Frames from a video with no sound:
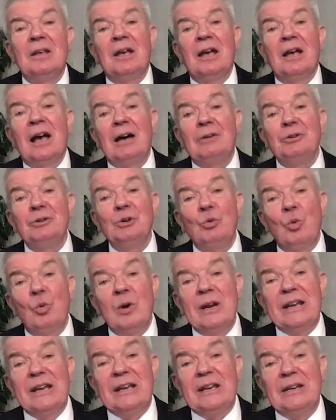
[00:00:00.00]
How do
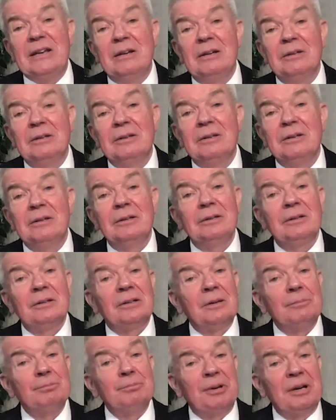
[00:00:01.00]
we
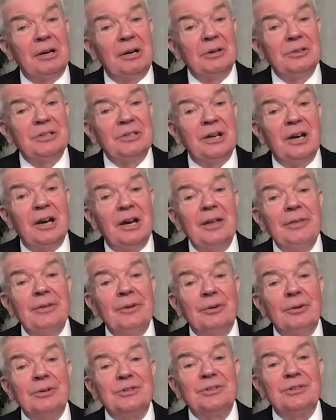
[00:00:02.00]
compare to
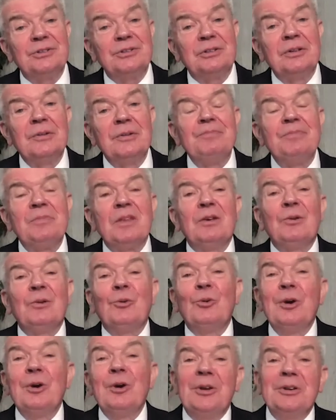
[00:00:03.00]
others?
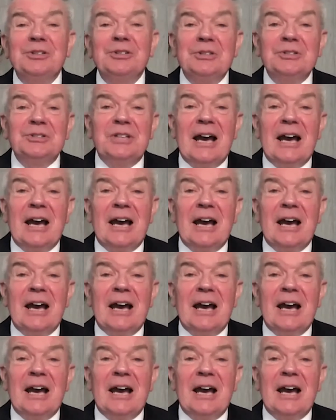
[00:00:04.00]
With us is